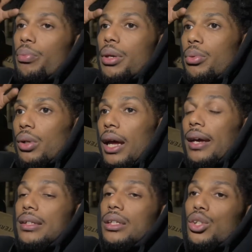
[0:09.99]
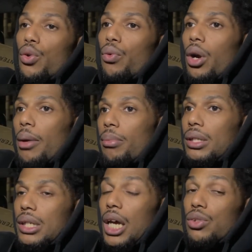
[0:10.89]
of people that I've seen so far that
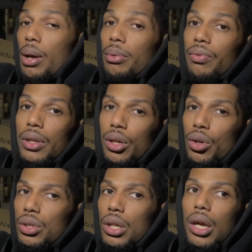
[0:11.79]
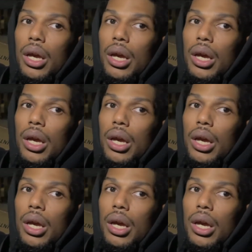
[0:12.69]
make TaskRabbit videos,